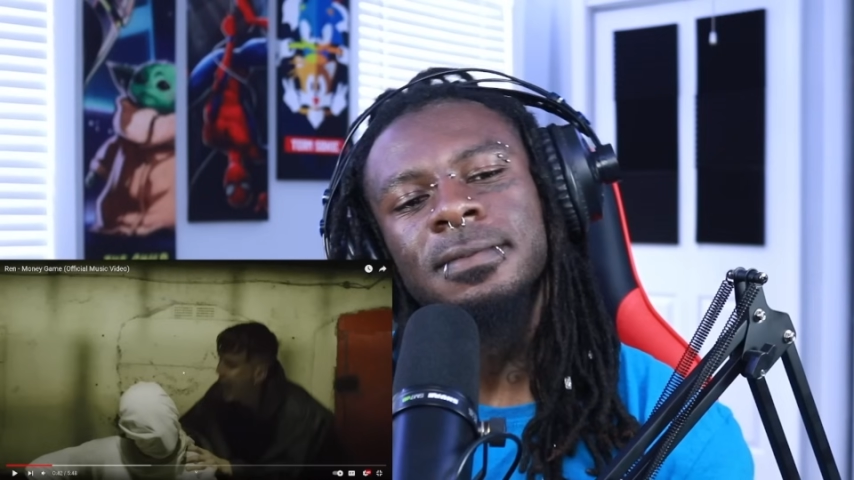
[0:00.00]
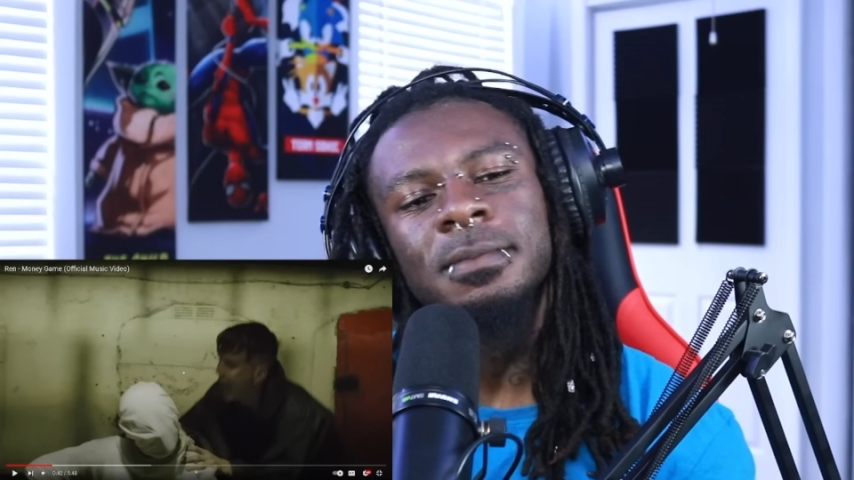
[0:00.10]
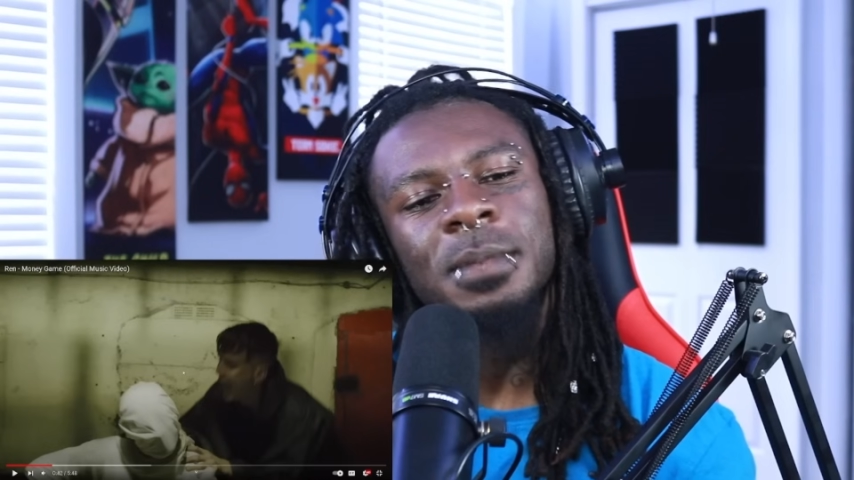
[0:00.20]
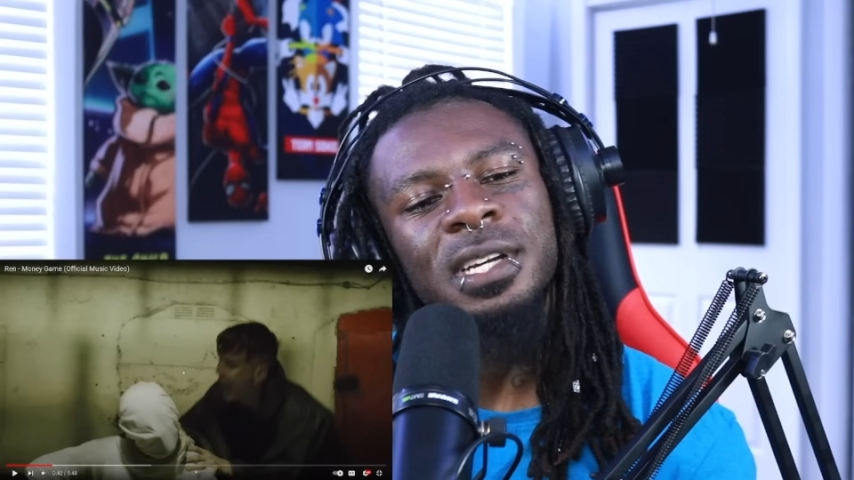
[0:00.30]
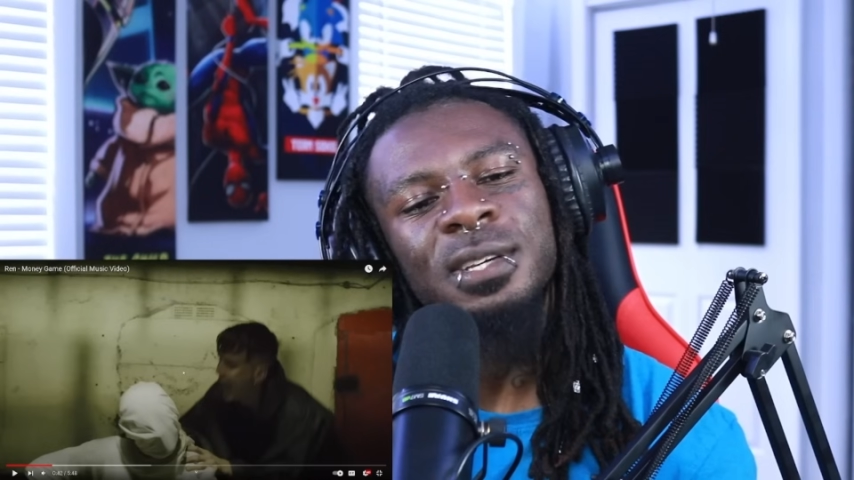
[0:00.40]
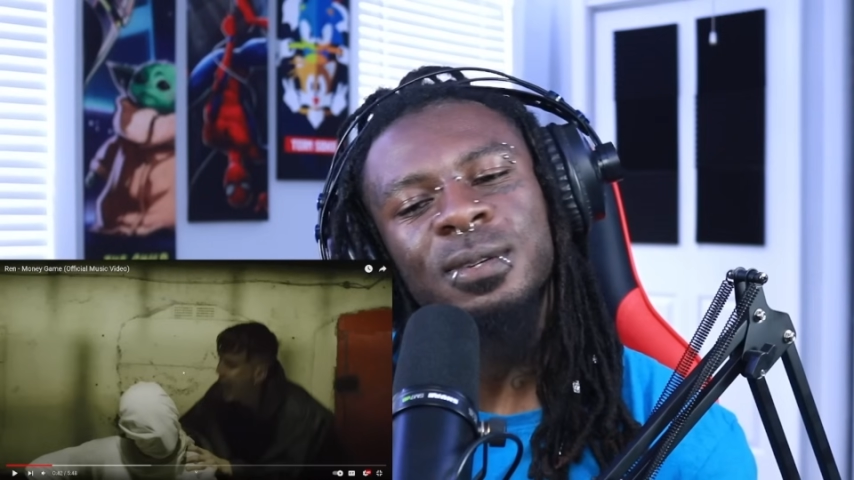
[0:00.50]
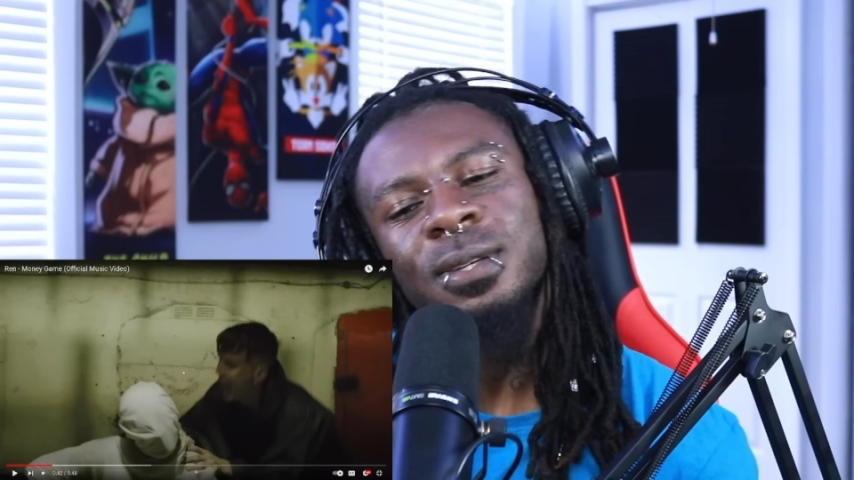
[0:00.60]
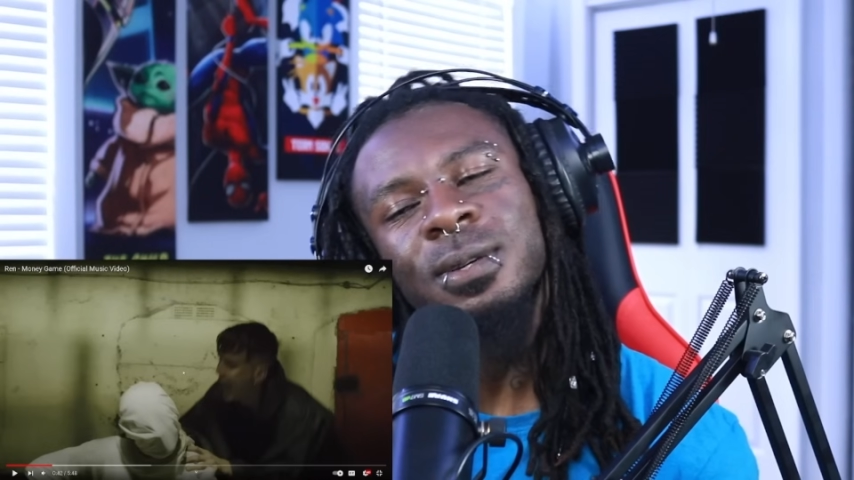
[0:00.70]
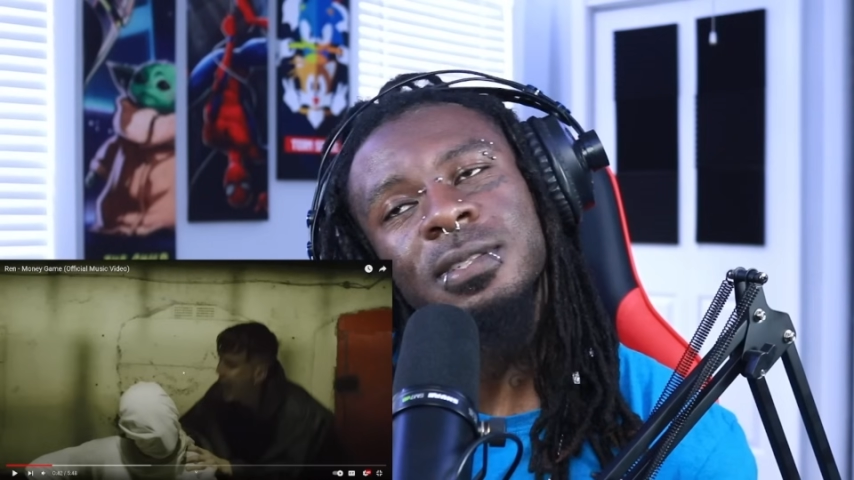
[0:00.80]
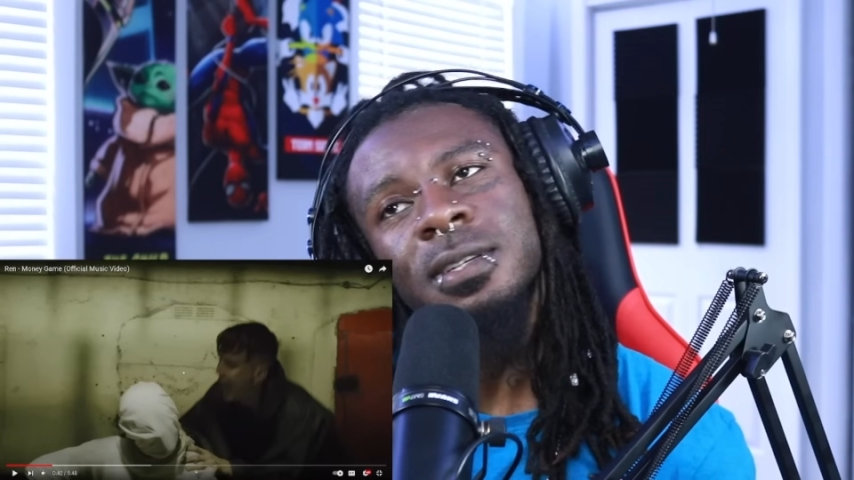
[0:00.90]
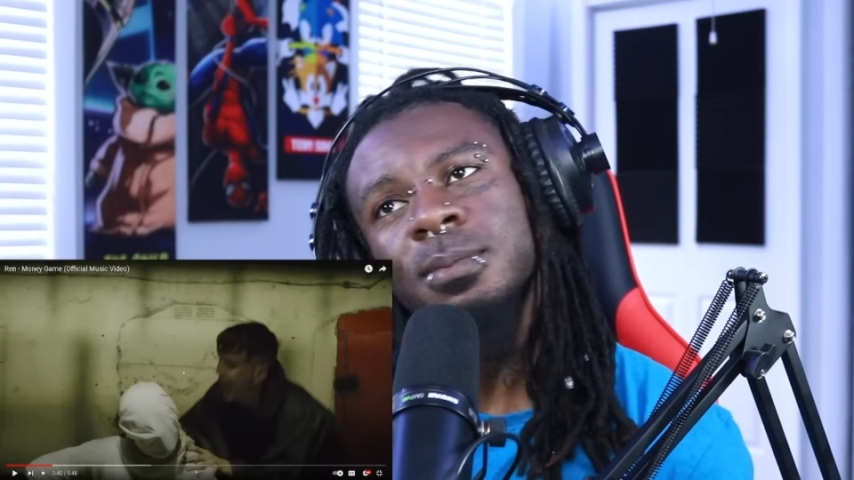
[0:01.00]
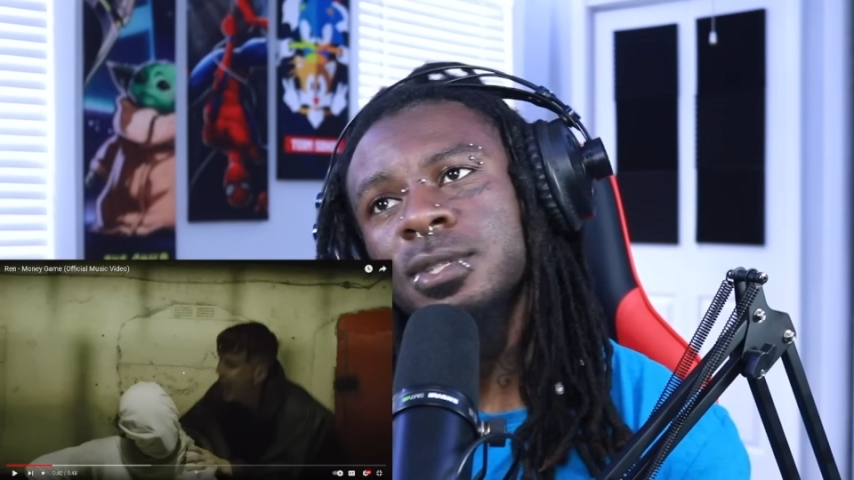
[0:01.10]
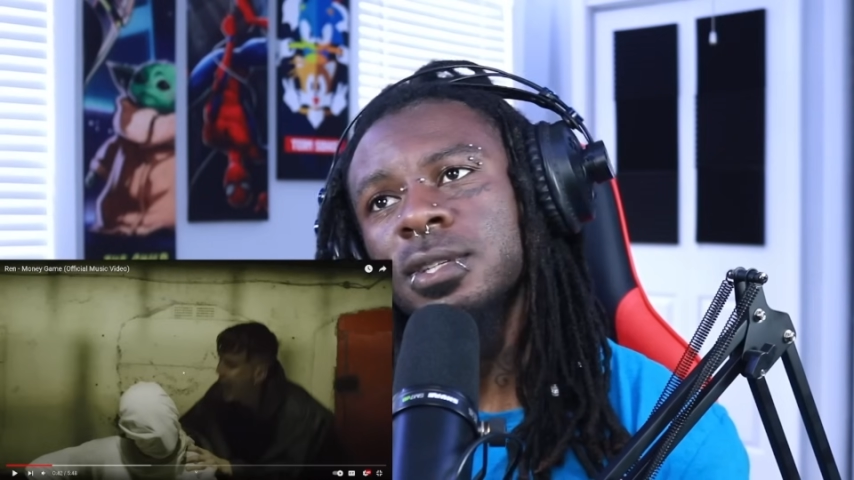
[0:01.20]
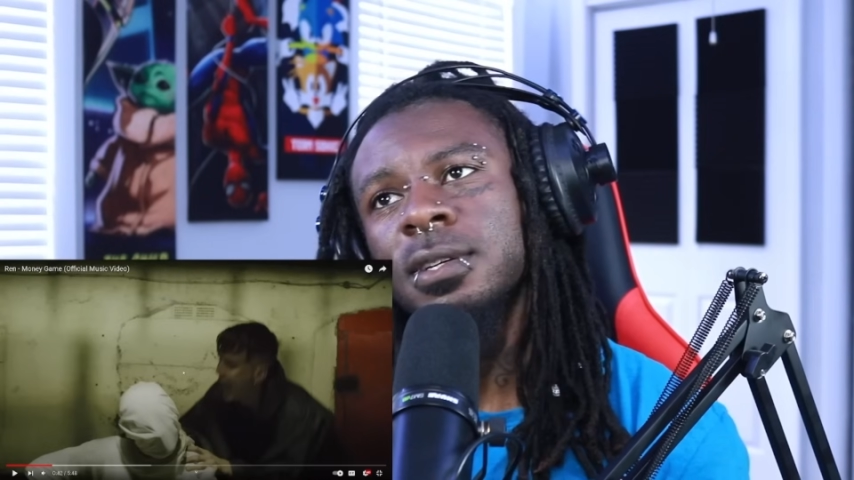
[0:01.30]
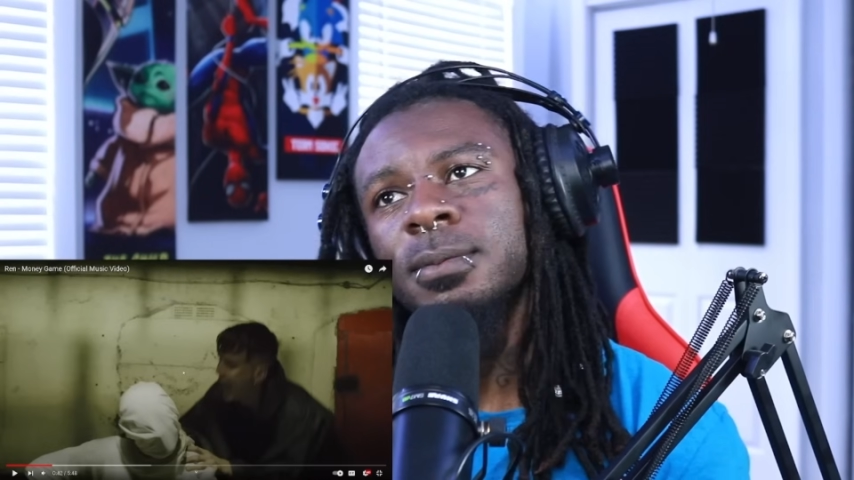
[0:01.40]
Money will do something
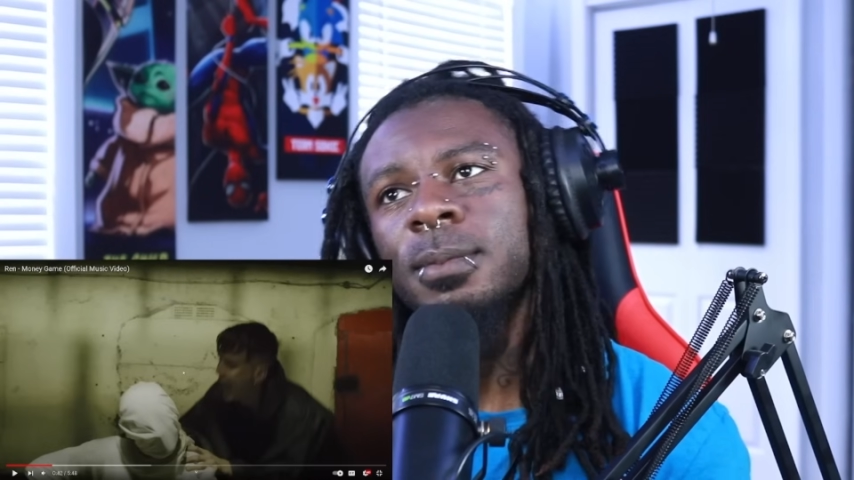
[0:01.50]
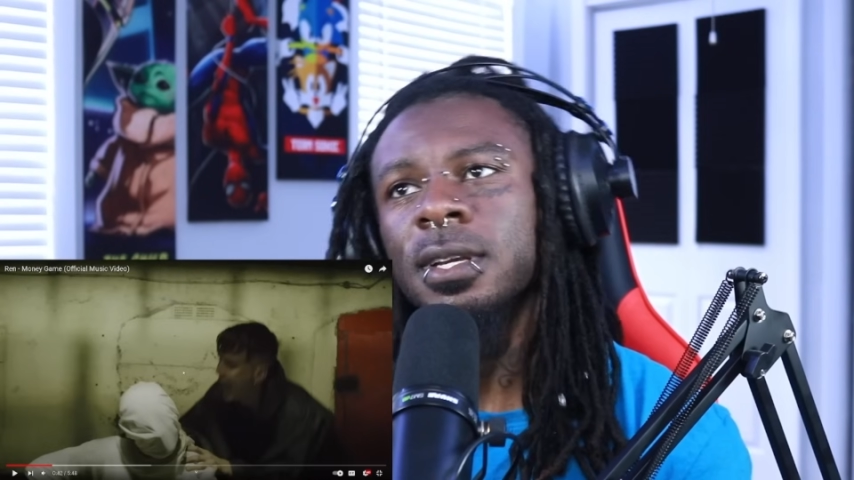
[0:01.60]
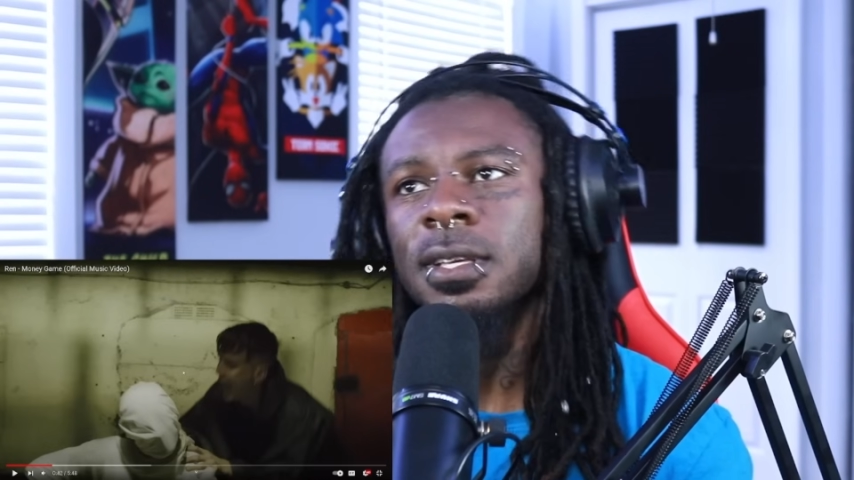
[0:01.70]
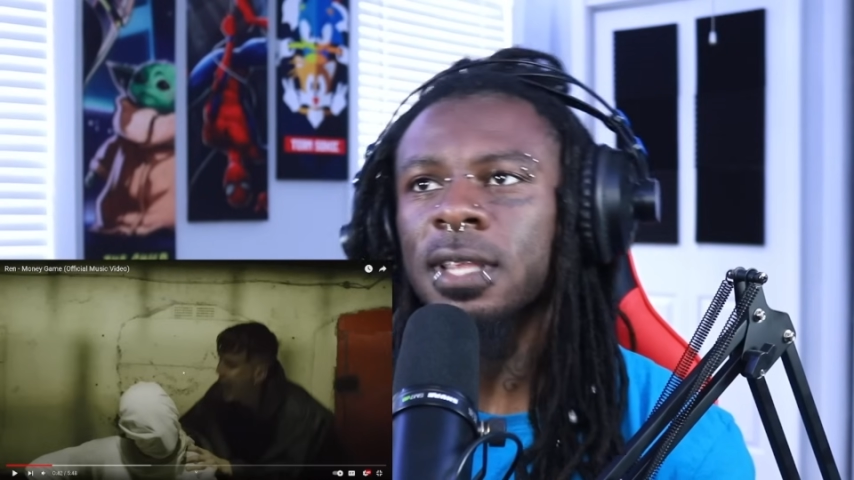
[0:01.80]
to you. Money